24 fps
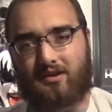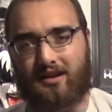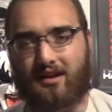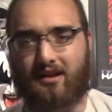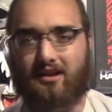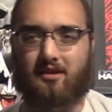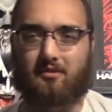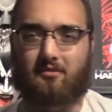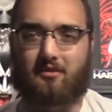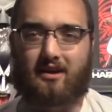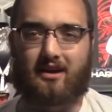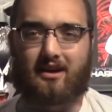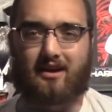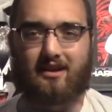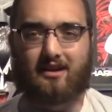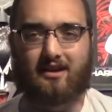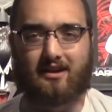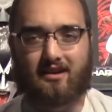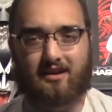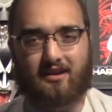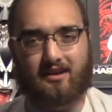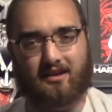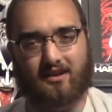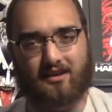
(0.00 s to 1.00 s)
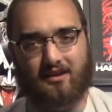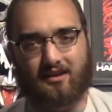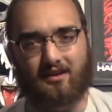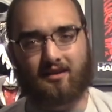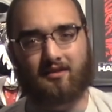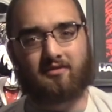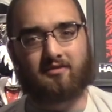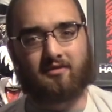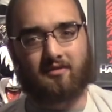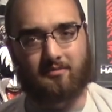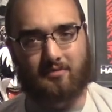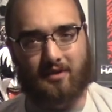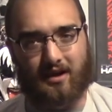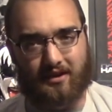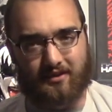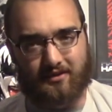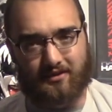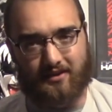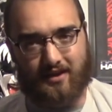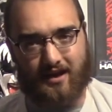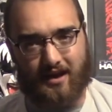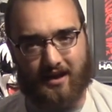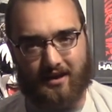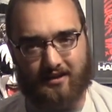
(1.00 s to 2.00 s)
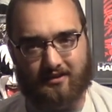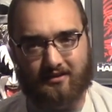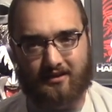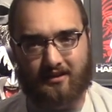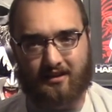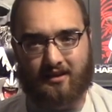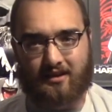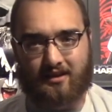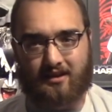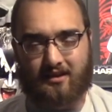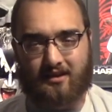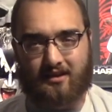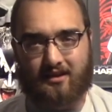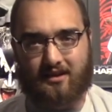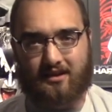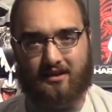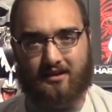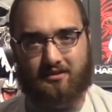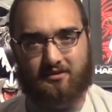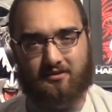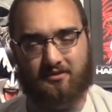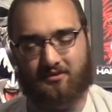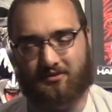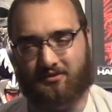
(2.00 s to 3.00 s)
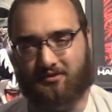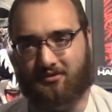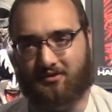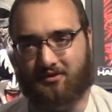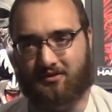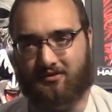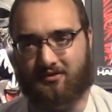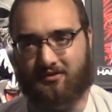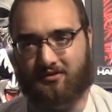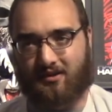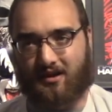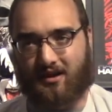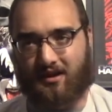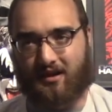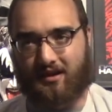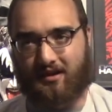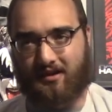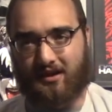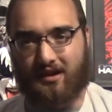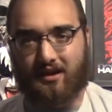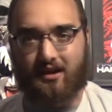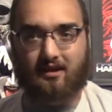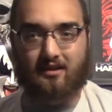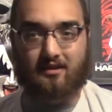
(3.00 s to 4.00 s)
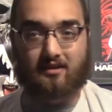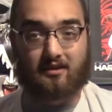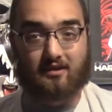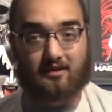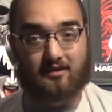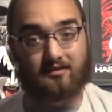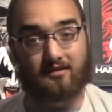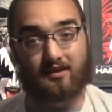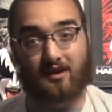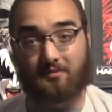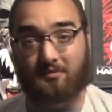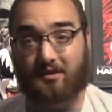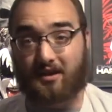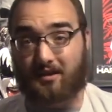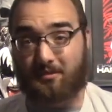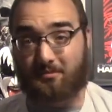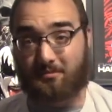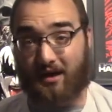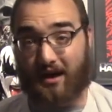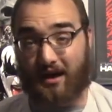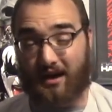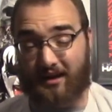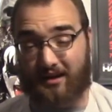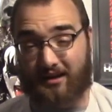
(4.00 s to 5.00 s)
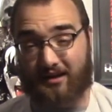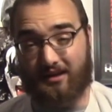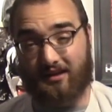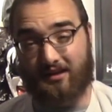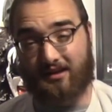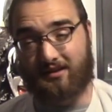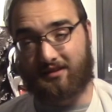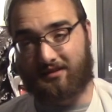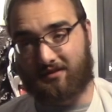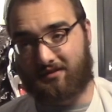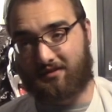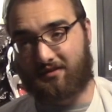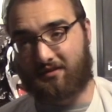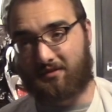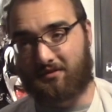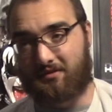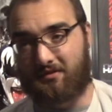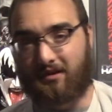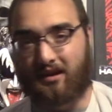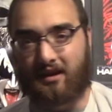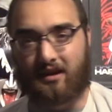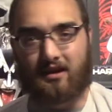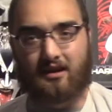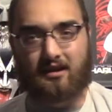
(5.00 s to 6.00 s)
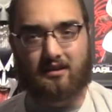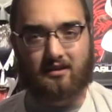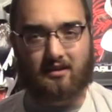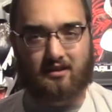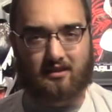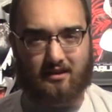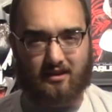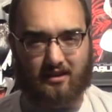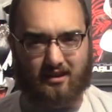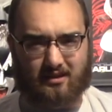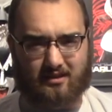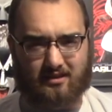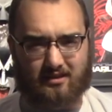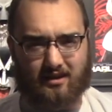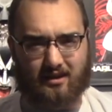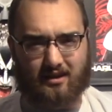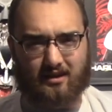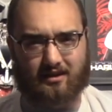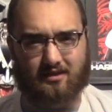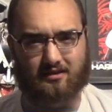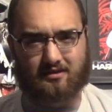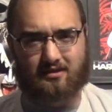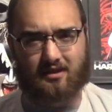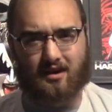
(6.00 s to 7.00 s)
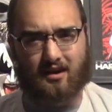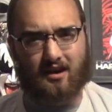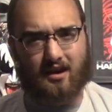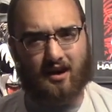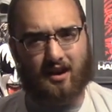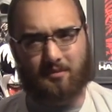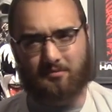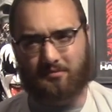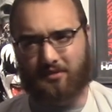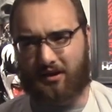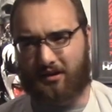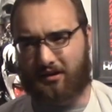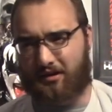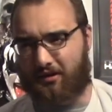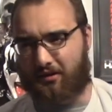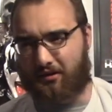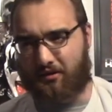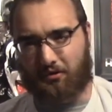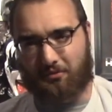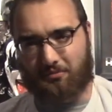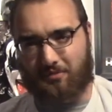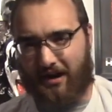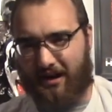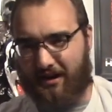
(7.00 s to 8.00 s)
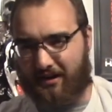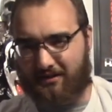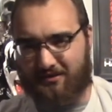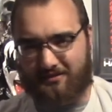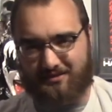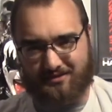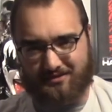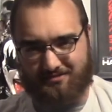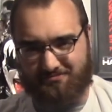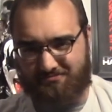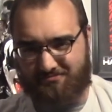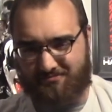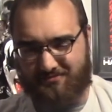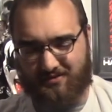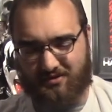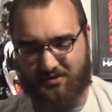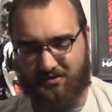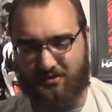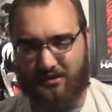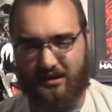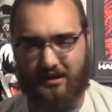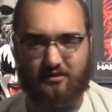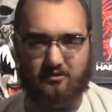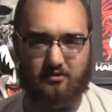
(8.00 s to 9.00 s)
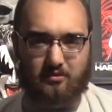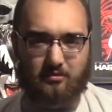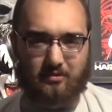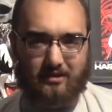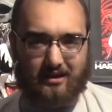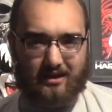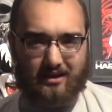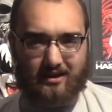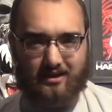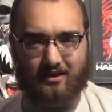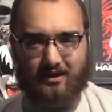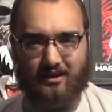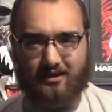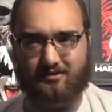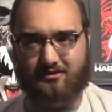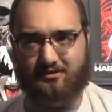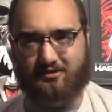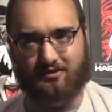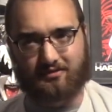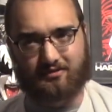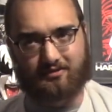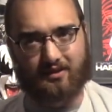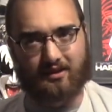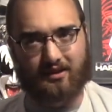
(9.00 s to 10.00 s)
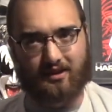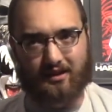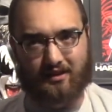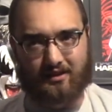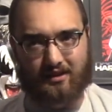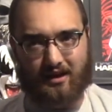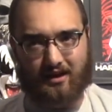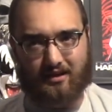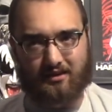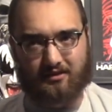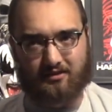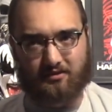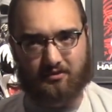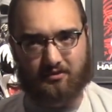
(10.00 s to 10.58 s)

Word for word: anyway, enough about that. It's just uh, yeah, time to get back into the thick of things. I'm not gonna go back to two days a week. I still feel like that is